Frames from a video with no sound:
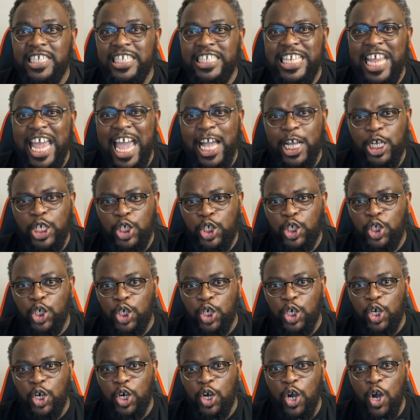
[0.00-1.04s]

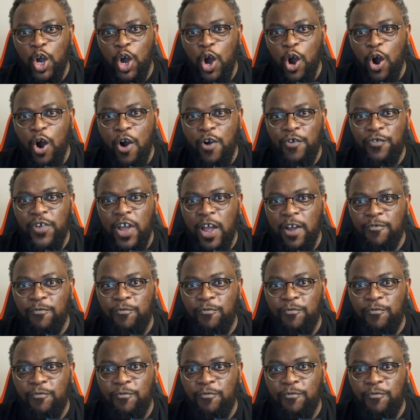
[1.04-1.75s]
texture of her